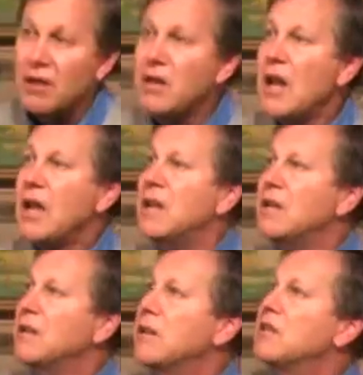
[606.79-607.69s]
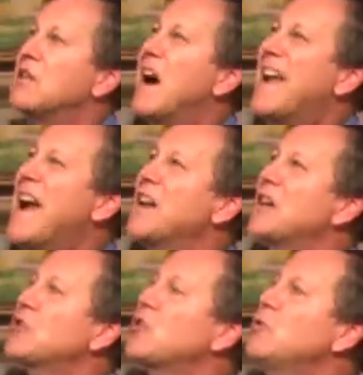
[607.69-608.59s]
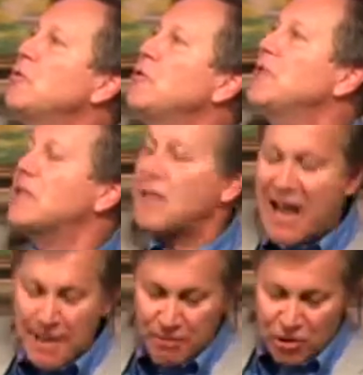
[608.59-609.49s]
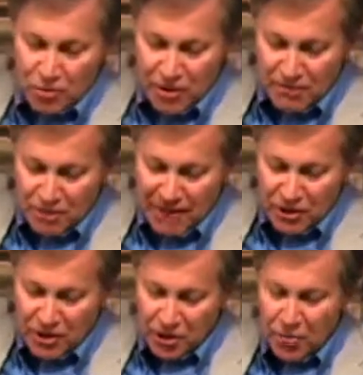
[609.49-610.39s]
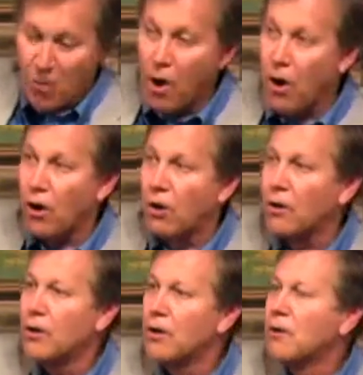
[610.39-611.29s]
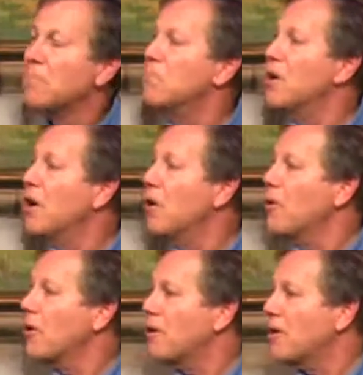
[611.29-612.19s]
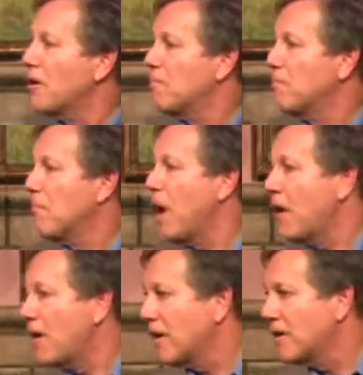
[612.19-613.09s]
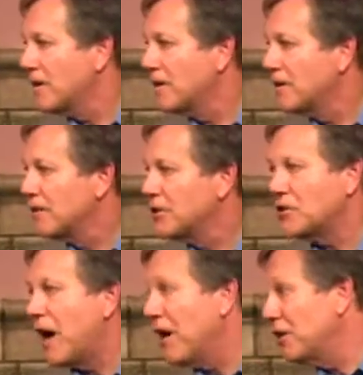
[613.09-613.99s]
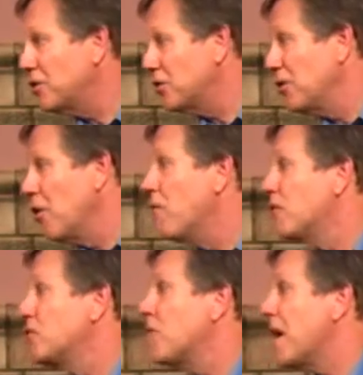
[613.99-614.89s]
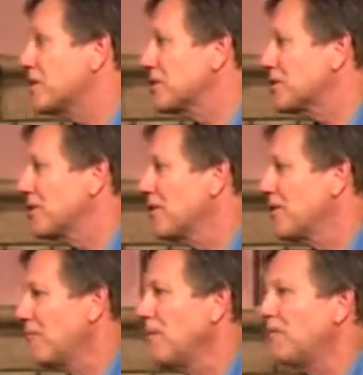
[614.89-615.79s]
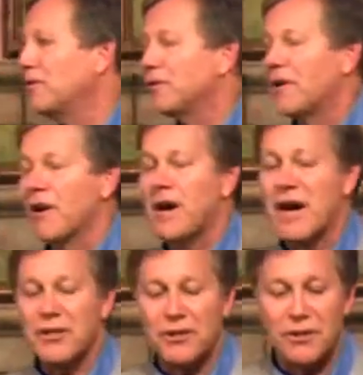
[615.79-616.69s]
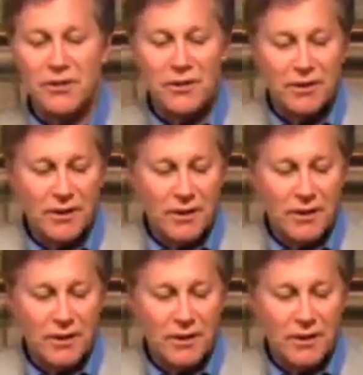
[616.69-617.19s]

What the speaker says: Naked Diana stood in tapestry above us on the wall. Below her, Mara, stylishly overdressed, refilled our glasses.